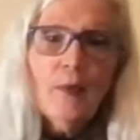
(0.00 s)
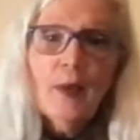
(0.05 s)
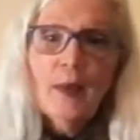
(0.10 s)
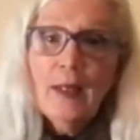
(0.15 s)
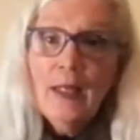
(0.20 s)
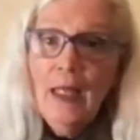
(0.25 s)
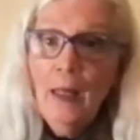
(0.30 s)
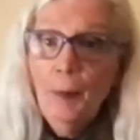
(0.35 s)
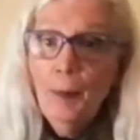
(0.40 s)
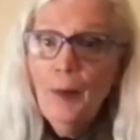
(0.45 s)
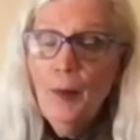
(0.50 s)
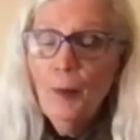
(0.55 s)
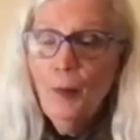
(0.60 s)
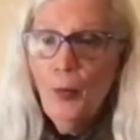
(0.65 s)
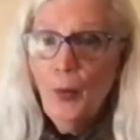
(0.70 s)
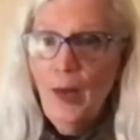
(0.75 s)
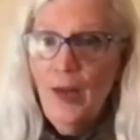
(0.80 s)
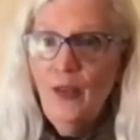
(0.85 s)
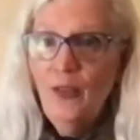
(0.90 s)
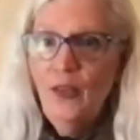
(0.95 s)
Keep
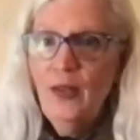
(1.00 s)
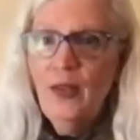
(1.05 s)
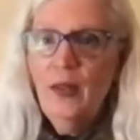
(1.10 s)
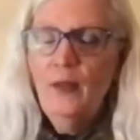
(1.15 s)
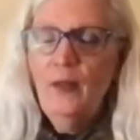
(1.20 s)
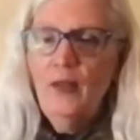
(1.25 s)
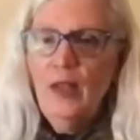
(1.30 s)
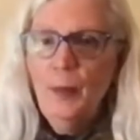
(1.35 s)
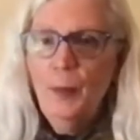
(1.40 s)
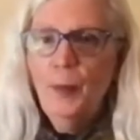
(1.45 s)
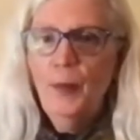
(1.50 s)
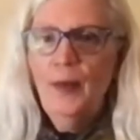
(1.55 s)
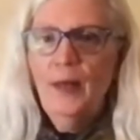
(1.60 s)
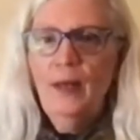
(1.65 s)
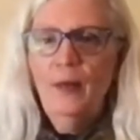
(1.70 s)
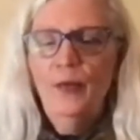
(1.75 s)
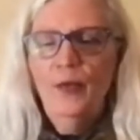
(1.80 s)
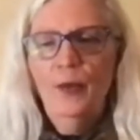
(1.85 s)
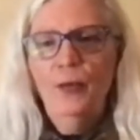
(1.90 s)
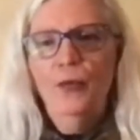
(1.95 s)
embracing the deeper
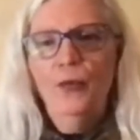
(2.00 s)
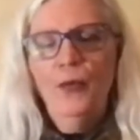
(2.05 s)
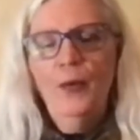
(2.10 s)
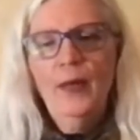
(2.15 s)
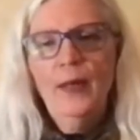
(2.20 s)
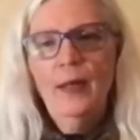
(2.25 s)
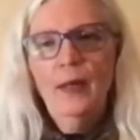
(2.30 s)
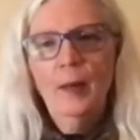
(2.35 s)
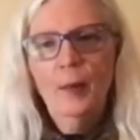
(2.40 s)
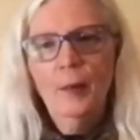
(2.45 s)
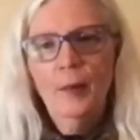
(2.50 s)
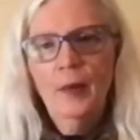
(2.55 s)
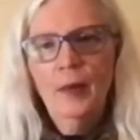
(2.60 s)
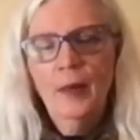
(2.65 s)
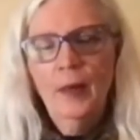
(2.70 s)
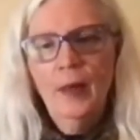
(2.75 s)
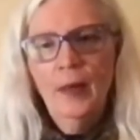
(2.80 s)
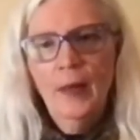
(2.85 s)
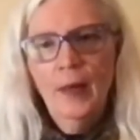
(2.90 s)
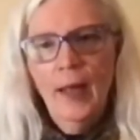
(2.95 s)
gift of freedom,
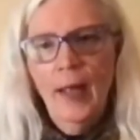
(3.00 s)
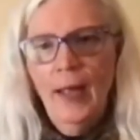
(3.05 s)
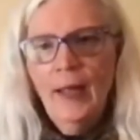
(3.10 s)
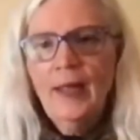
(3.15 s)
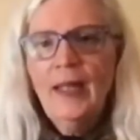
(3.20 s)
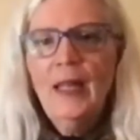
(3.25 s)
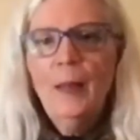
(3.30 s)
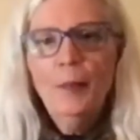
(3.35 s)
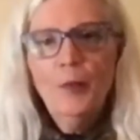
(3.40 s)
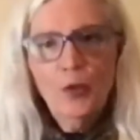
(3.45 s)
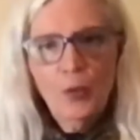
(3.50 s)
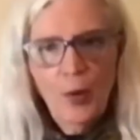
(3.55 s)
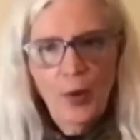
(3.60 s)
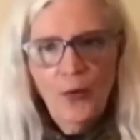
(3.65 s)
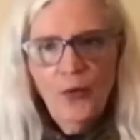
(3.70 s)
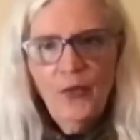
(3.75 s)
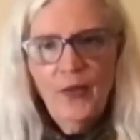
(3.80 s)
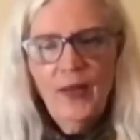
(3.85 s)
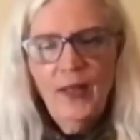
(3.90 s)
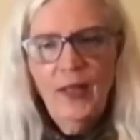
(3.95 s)
and keep
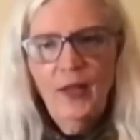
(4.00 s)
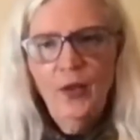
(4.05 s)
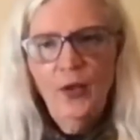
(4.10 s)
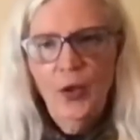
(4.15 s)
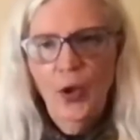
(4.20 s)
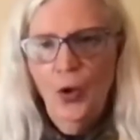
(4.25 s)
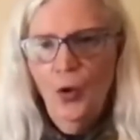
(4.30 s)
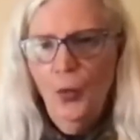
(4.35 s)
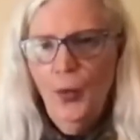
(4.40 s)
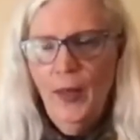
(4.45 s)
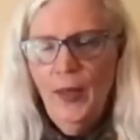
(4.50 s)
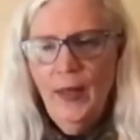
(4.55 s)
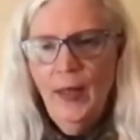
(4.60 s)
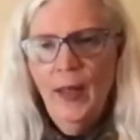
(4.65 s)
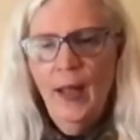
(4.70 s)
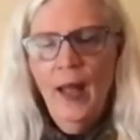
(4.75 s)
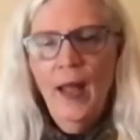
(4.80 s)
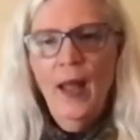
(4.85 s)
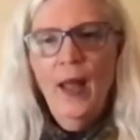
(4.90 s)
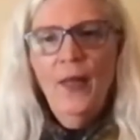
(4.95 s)
trusting and knowing
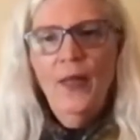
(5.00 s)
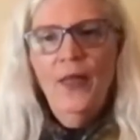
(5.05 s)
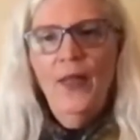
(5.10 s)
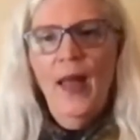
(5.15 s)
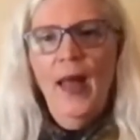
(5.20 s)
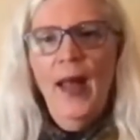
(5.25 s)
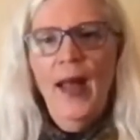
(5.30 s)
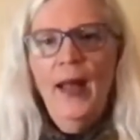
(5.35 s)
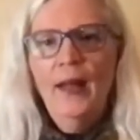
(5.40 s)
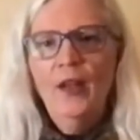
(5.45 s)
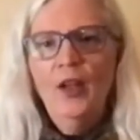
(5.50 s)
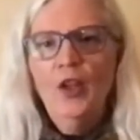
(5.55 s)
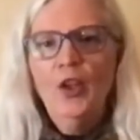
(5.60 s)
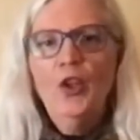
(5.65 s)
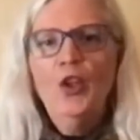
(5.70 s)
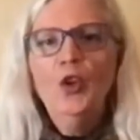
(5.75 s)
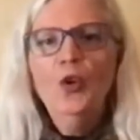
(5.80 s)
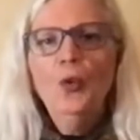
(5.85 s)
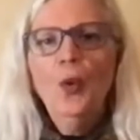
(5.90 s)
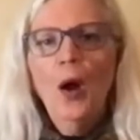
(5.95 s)
that
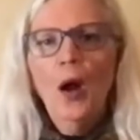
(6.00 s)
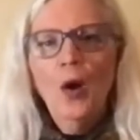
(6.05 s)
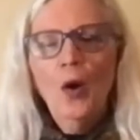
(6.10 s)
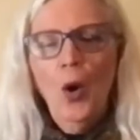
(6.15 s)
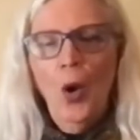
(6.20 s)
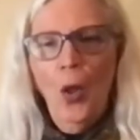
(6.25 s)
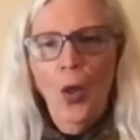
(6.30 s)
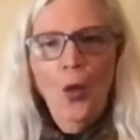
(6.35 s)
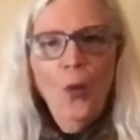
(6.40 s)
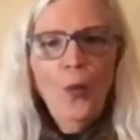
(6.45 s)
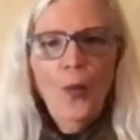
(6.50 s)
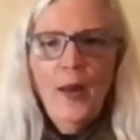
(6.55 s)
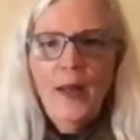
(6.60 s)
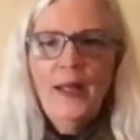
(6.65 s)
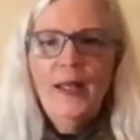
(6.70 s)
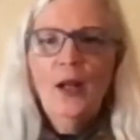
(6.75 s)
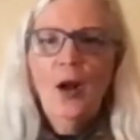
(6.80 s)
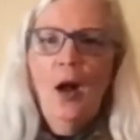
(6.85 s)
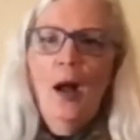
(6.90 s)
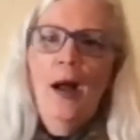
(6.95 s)
you are
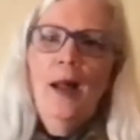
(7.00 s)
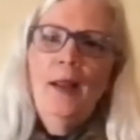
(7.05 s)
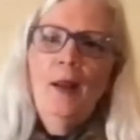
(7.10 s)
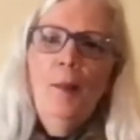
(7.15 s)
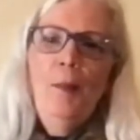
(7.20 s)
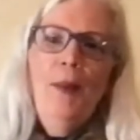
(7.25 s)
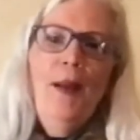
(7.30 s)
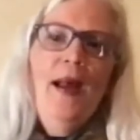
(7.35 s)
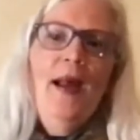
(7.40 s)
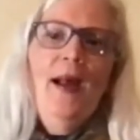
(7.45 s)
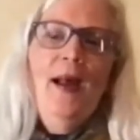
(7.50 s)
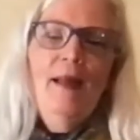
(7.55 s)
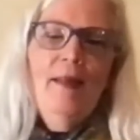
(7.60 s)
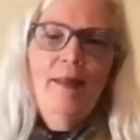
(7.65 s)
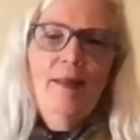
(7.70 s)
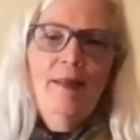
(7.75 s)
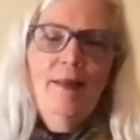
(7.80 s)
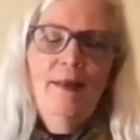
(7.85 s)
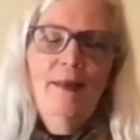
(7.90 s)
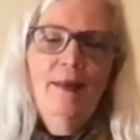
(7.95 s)
already on a
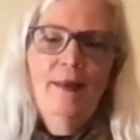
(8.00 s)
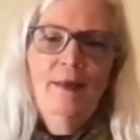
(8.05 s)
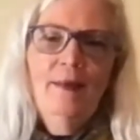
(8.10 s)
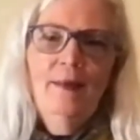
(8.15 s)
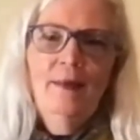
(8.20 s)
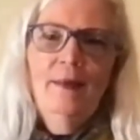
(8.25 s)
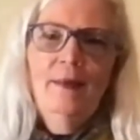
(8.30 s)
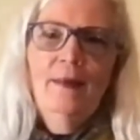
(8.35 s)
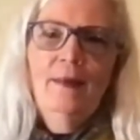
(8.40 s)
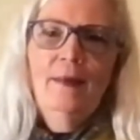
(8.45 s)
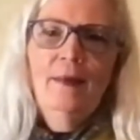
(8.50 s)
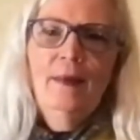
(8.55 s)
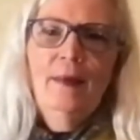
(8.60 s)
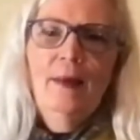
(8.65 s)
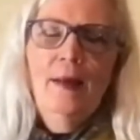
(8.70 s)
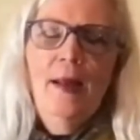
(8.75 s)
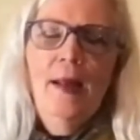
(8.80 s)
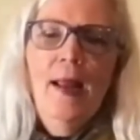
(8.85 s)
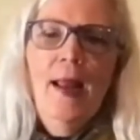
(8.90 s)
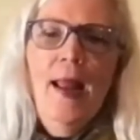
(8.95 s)
path,
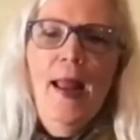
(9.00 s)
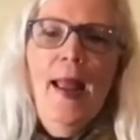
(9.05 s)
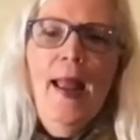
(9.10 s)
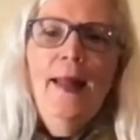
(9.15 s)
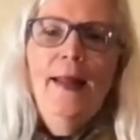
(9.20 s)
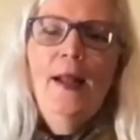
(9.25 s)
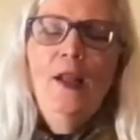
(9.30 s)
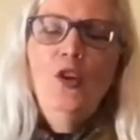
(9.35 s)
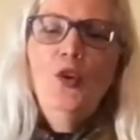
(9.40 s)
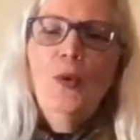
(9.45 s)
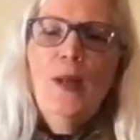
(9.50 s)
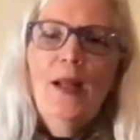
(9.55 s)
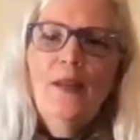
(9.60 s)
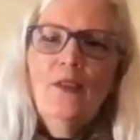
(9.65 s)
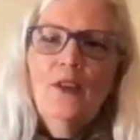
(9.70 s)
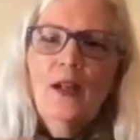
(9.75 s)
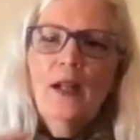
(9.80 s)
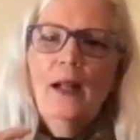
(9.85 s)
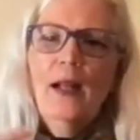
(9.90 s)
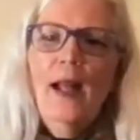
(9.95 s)
and that you get
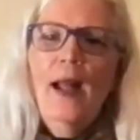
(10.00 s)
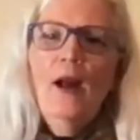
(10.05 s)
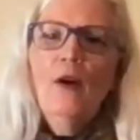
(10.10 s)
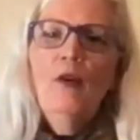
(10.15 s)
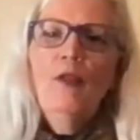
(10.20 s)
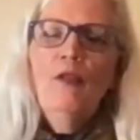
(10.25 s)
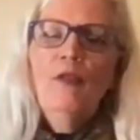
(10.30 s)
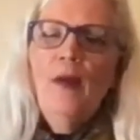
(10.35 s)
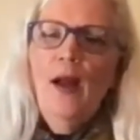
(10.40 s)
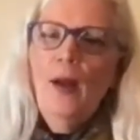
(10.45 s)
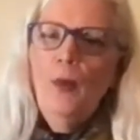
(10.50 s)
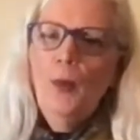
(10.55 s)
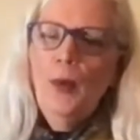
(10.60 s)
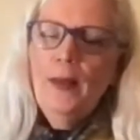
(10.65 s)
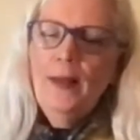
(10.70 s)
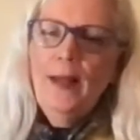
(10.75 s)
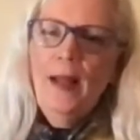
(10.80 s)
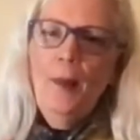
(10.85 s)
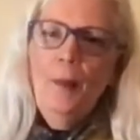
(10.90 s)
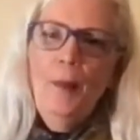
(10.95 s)
to clarify
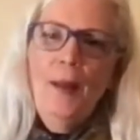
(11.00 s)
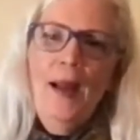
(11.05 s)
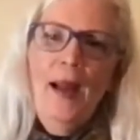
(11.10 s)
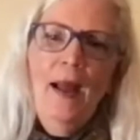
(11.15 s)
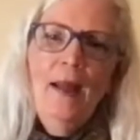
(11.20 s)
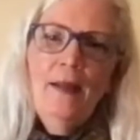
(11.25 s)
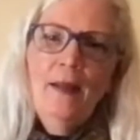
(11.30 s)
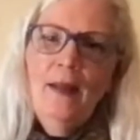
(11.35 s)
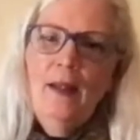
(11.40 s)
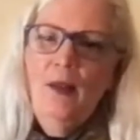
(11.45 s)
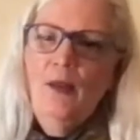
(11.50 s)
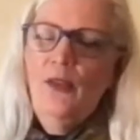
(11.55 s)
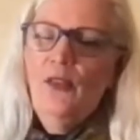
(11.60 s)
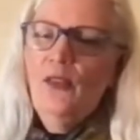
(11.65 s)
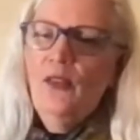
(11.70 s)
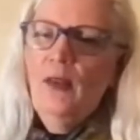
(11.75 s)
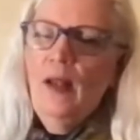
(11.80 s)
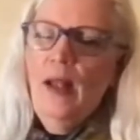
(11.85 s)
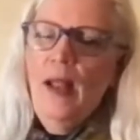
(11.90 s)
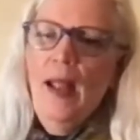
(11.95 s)
what that path
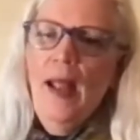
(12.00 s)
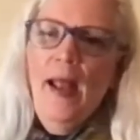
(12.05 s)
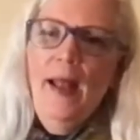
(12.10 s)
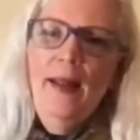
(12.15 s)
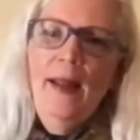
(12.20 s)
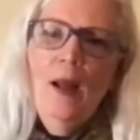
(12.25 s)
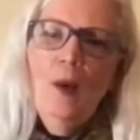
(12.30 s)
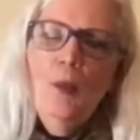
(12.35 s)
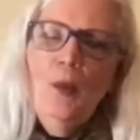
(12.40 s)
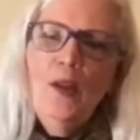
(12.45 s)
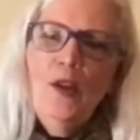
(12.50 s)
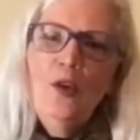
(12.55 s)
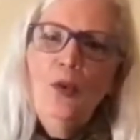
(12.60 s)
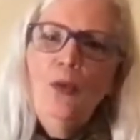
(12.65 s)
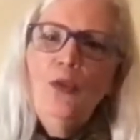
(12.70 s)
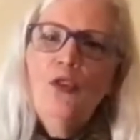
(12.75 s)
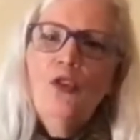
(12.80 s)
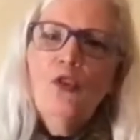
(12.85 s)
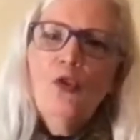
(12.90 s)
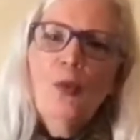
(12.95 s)
is, and that when you
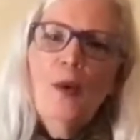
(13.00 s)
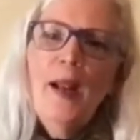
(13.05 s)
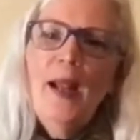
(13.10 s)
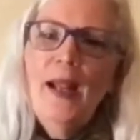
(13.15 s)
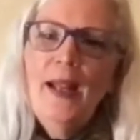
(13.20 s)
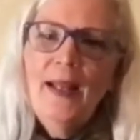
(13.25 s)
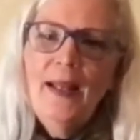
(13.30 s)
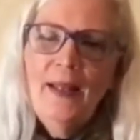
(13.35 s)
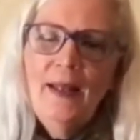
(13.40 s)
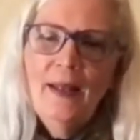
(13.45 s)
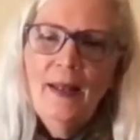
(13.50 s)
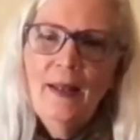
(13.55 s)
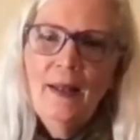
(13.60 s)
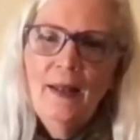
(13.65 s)
stray,